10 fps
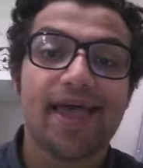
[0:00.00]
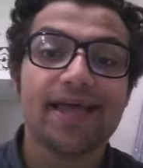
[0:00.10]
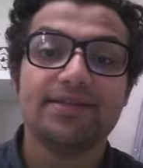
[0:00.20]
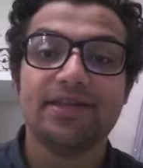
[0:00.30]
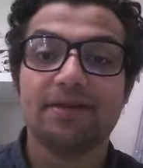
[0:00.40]

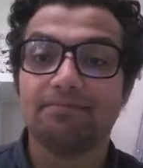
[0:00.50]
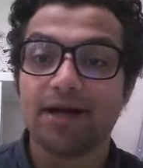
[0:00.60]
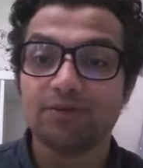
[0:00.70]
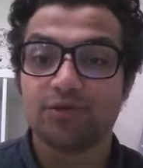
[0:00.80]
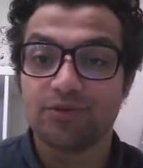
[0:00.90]
add the
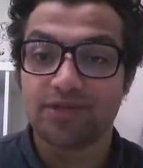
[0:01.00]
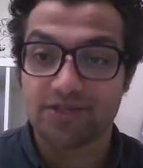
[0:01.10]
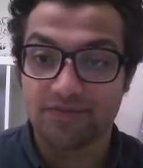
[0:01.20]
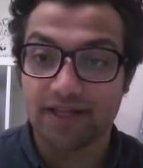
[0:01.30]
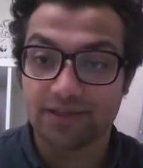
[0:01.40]
amount to
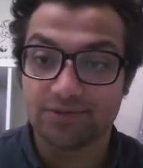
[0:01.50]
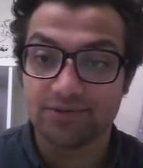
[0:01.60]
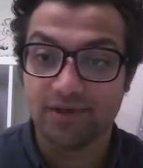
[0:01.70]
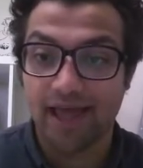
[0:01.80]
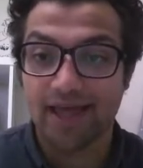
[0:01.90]
this
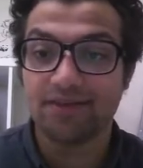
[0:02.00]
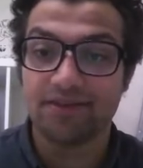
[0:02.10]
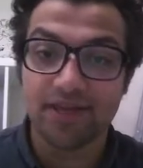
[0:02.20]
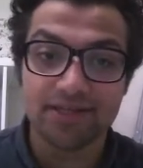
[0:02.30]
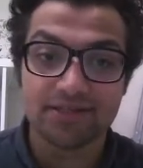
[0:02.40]
value,
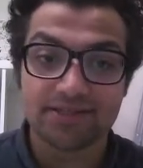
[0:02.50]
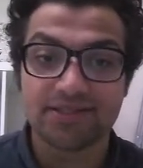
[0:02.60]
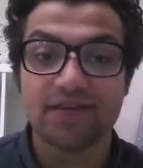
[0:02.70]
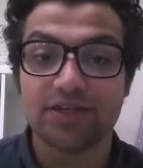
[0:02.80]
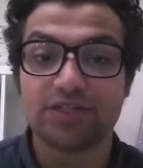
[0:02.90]
and then
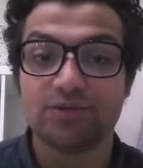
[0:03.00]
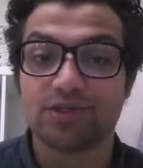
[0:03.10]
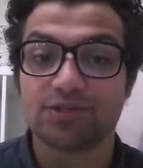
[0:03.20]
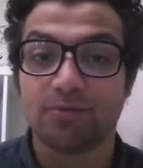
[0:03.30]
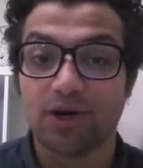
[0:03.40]
save it to
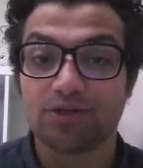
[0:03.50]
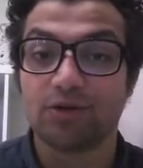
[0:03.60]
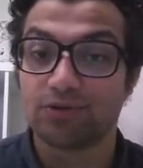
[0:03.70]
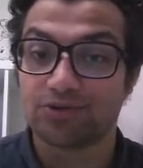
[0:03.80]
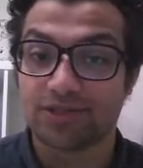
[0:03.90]
the smart
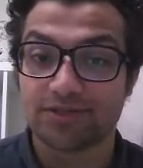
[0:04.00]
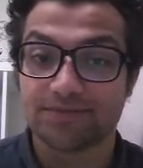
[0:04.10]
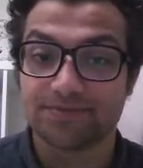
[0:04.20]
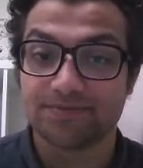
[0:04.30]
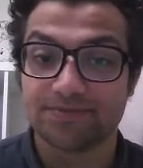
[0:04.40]
contract.
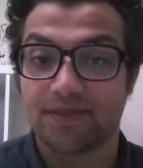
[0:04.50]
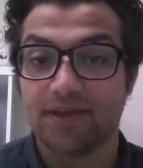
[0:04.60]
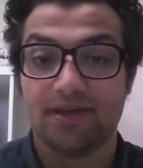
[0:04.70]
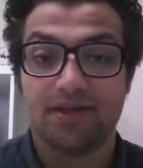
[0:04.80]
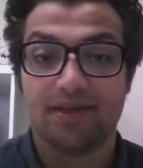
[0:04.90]

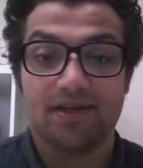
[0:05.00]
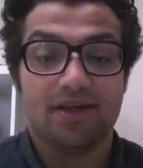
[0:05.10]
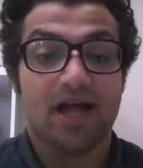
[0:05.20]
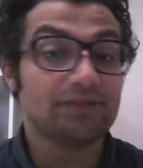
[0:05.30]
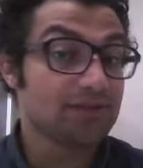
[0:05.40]

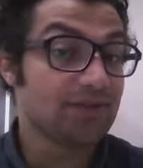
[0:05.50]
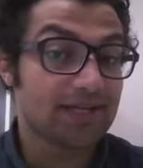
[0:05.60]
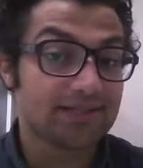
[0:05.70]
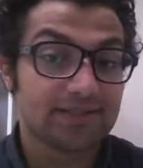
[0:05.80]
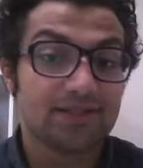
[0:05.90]
After
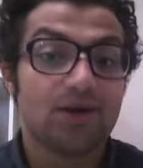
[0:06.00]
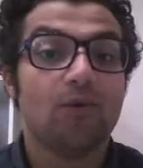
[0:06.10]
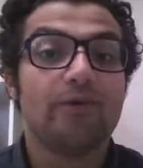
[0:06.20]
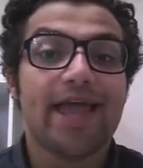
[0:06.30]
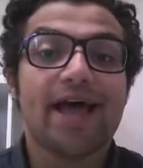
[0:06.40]
that,
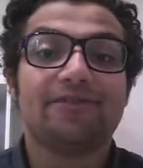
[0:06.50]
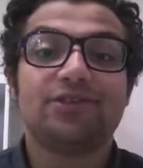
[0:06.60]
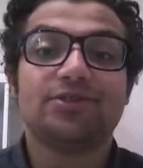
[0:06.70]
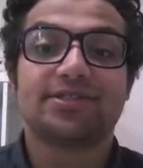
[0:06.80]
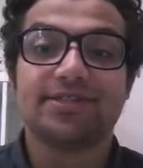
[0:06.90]
we have
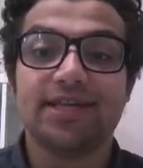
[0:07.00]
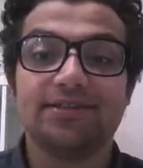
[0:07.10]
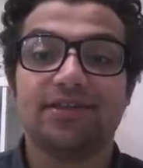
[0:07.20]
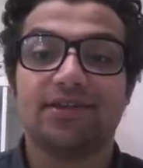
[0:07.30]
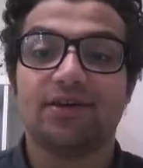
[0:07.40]
to
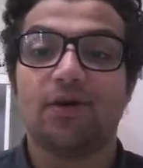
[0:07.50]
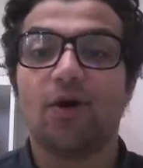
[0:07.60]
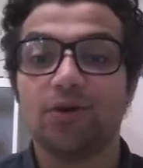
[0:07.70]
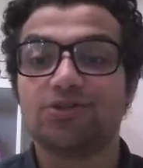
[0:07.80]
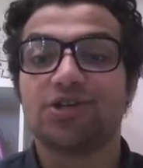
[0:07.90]
send the
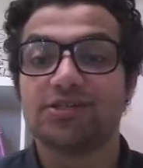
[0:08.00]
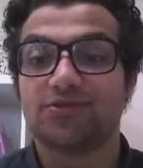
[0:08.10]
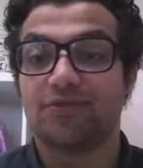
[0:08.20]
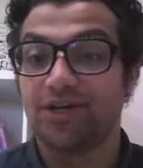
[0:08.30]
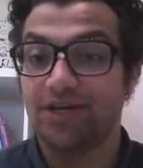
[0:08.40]

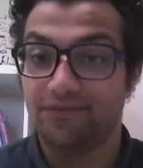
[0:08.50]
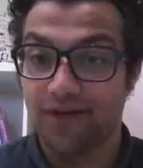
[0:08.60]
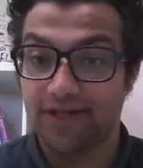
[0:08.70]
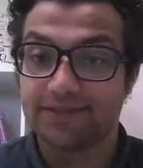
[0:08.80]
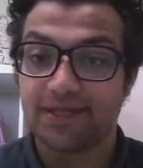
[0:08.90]
onTransfer
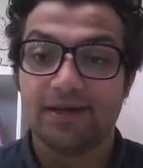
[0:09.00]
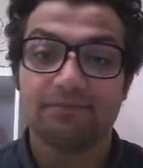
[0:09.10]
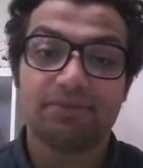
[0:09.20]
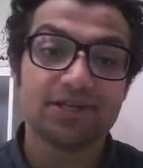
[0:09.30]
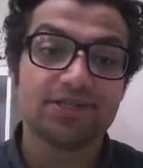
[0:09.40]
event
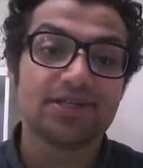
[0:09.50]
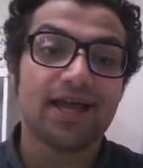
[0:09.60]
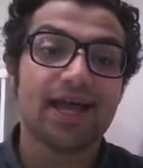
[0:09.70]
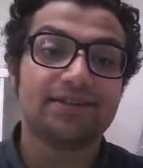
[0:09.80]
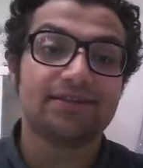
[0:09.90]
because
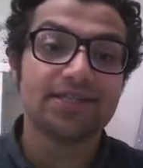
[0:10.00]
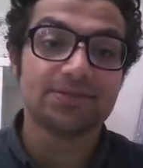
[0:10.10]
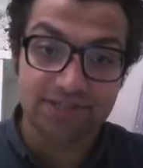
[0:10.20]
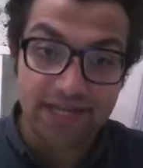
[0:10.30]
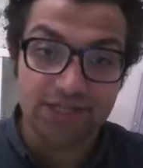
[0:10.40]
at this
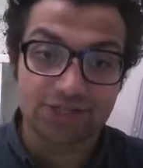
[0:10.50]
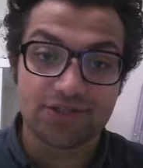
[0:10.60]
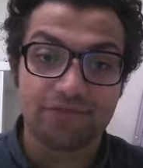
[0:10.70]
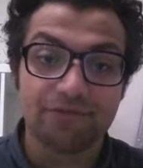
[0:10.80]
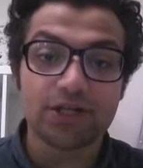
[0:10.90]
stage
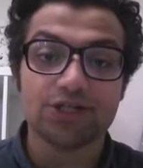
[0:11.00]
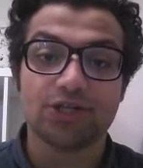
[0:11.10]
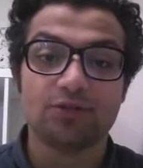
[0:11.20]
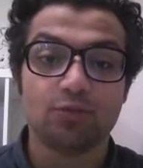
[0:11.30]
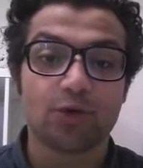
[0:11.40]
the
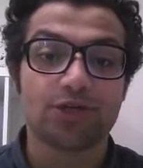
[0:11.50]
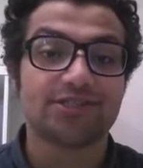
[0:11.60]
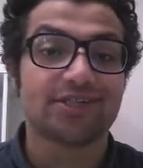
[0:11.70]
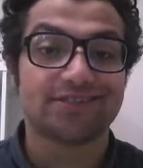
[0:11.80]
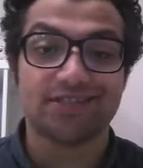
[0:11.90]
function worked
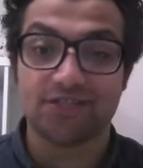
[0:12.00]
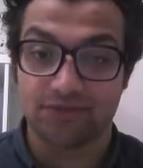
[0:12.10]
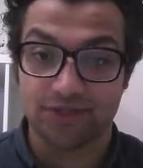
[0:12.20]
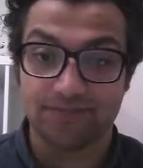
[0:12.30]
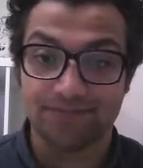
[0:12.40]
successfully.